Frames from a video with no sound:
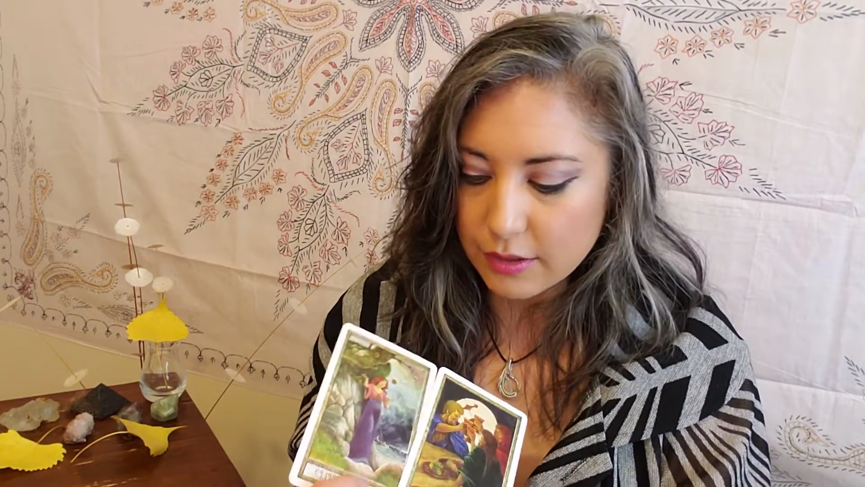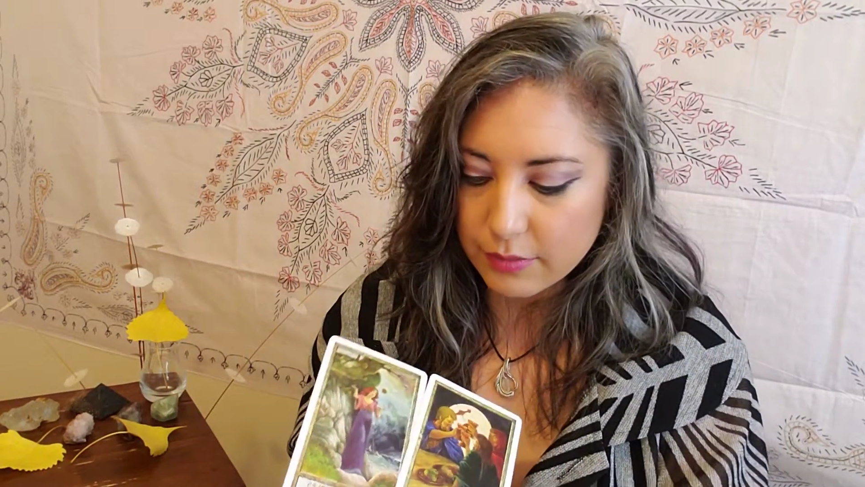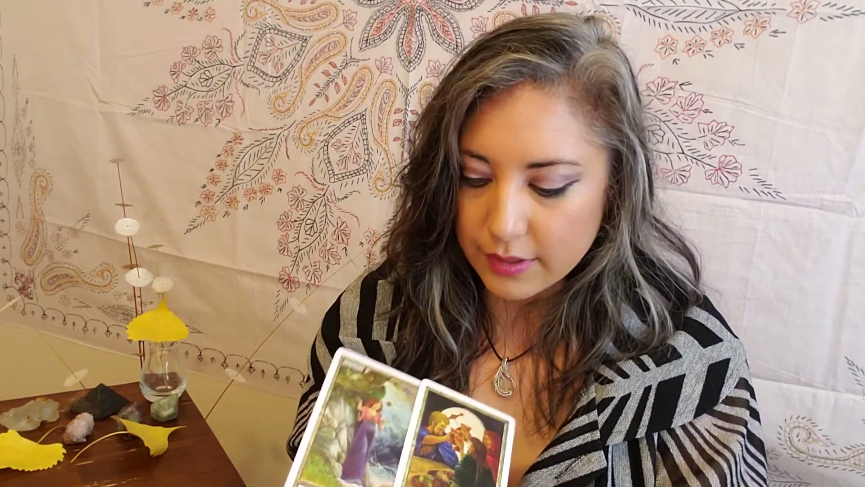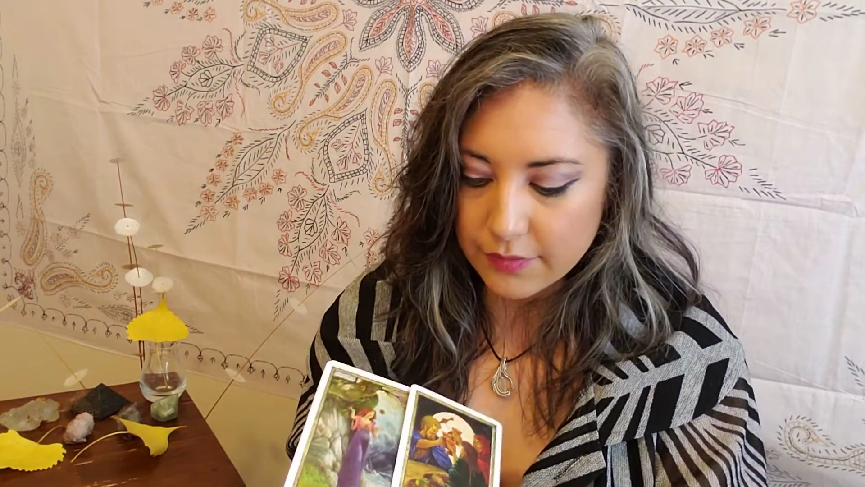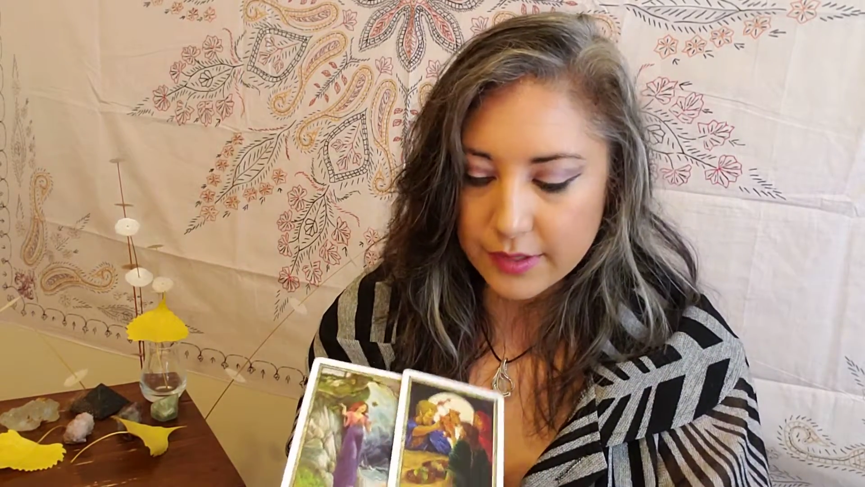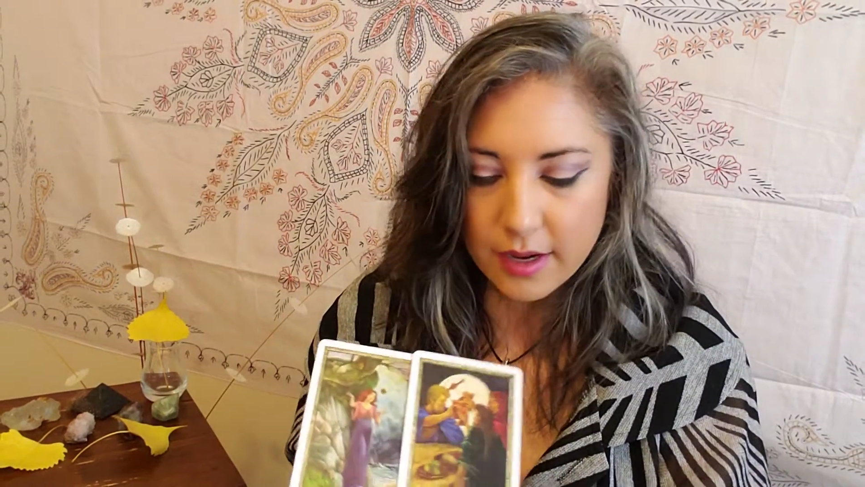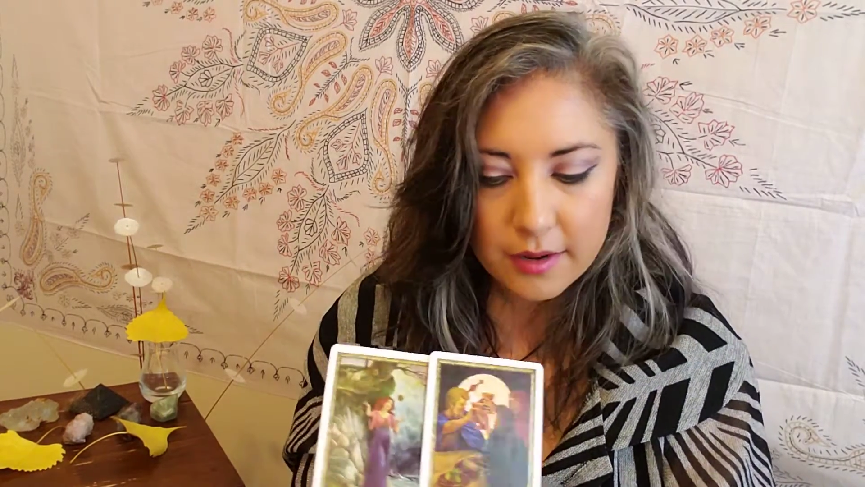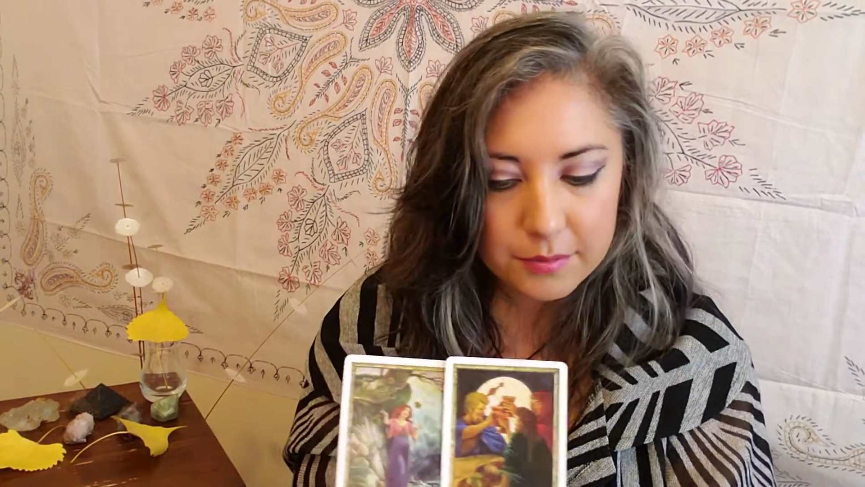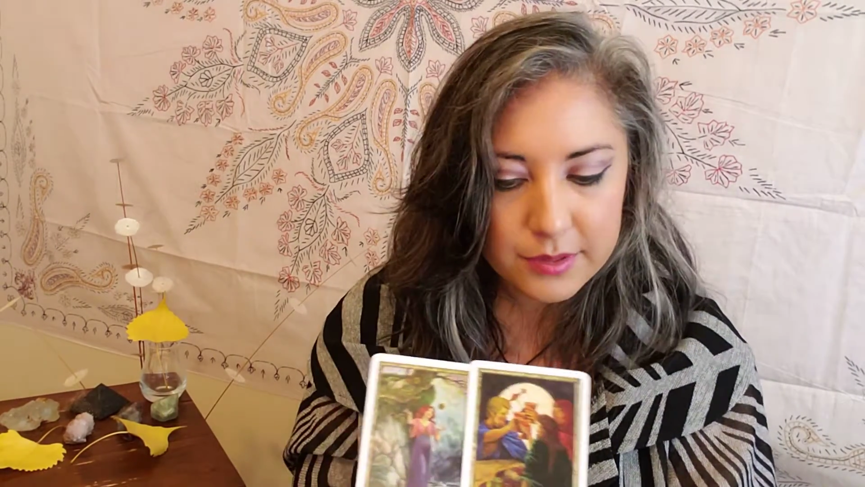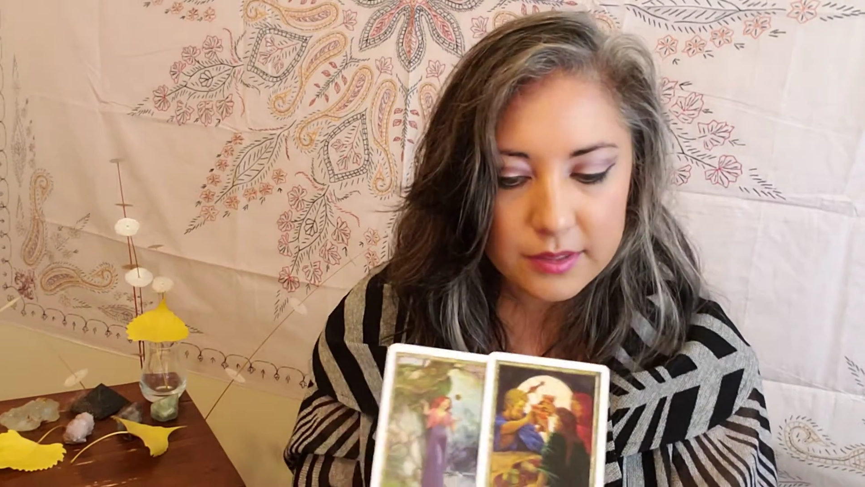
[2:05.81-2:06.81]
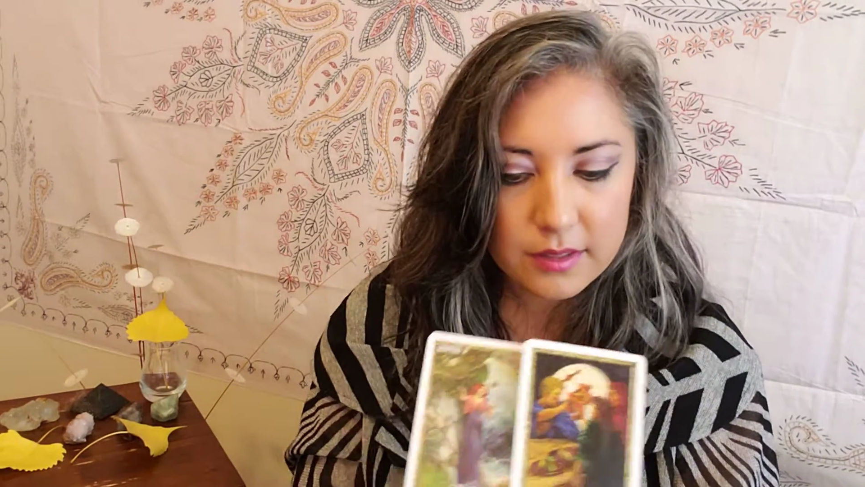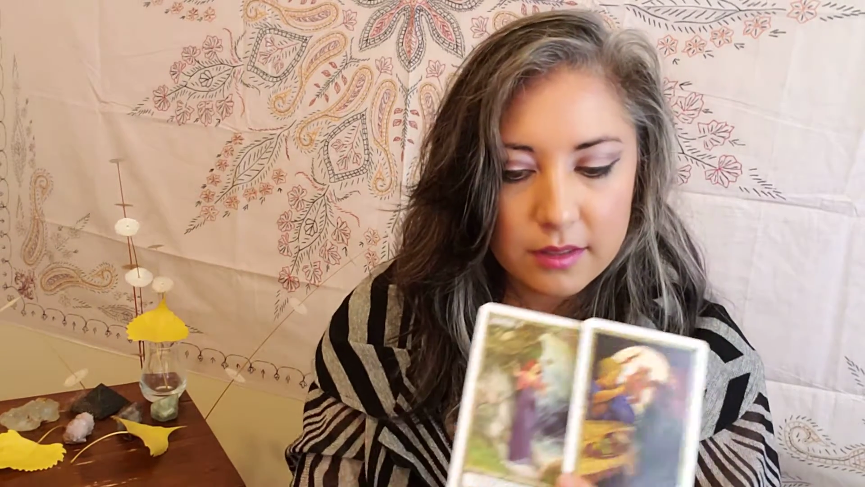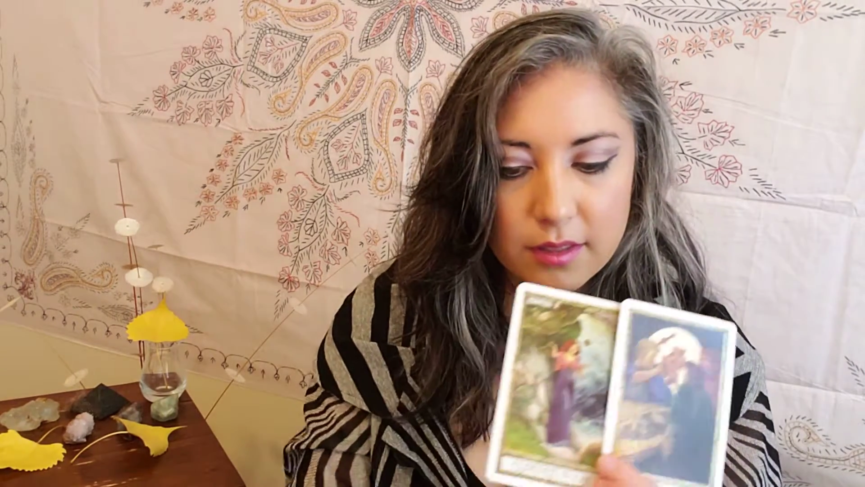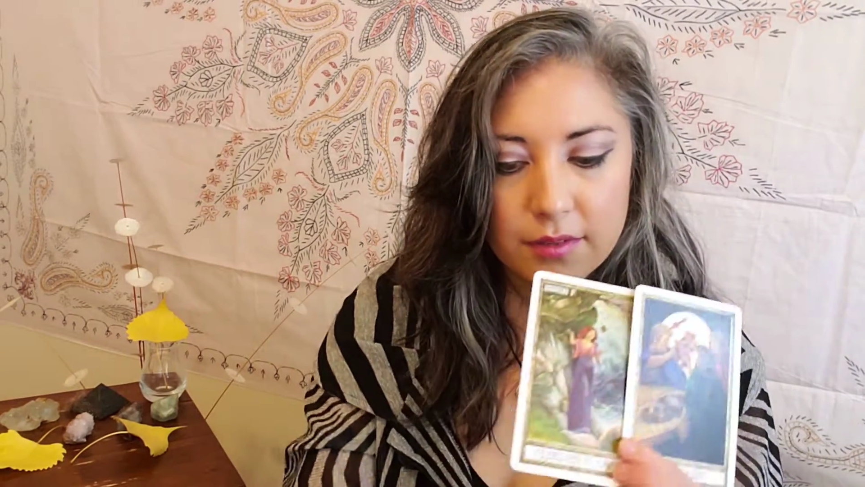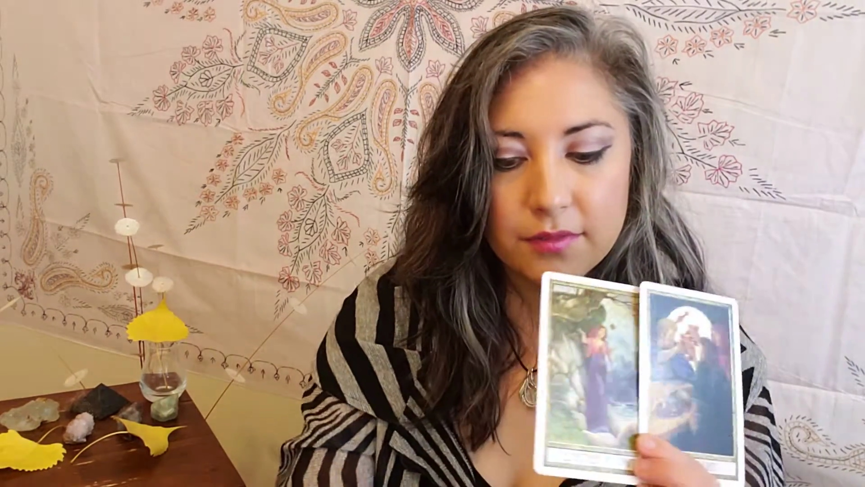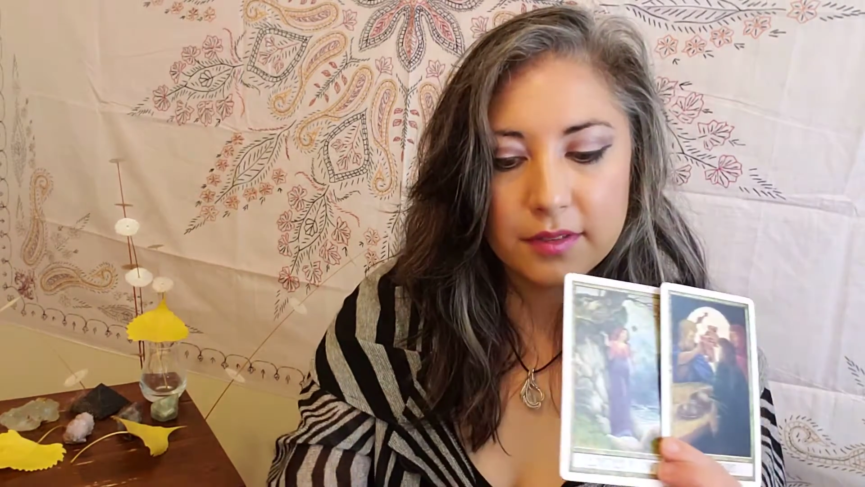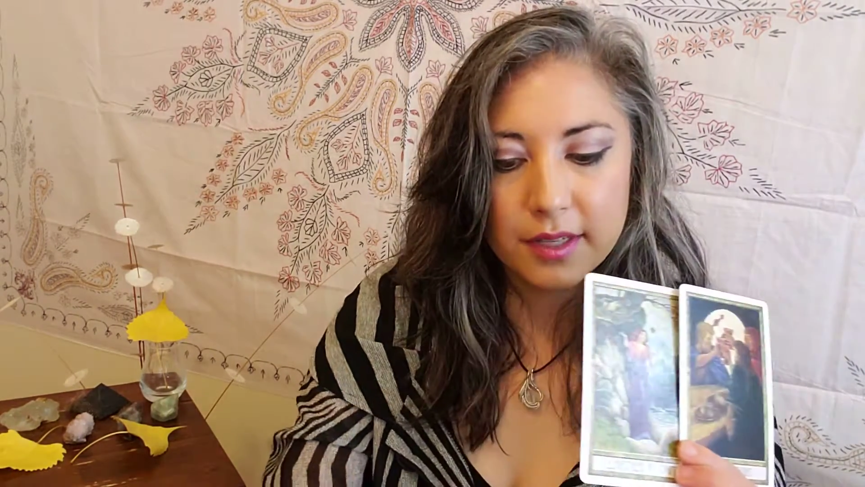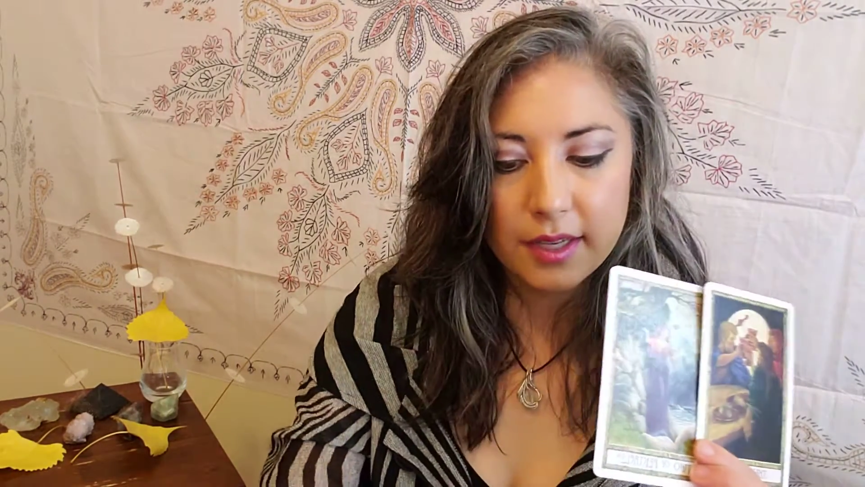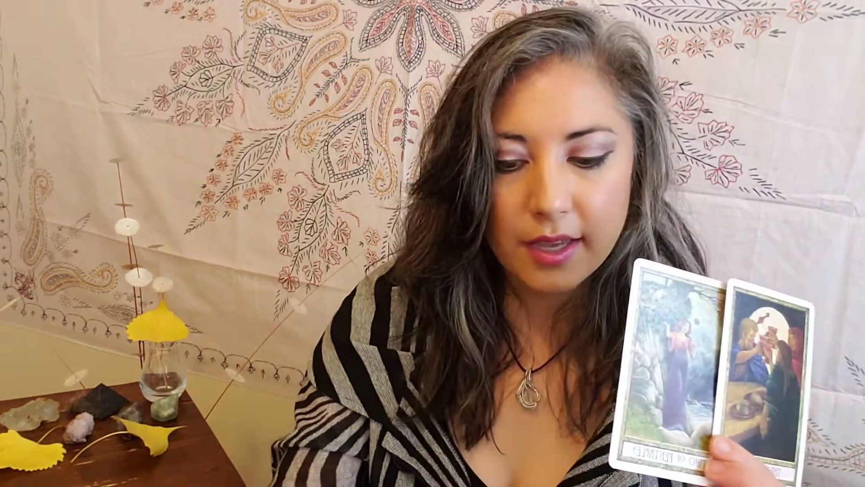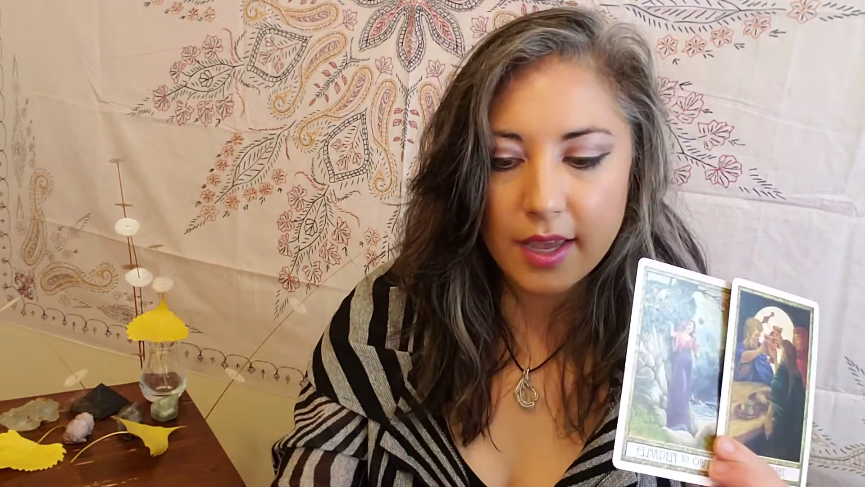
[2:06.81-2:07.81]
3 of Cups, lovely,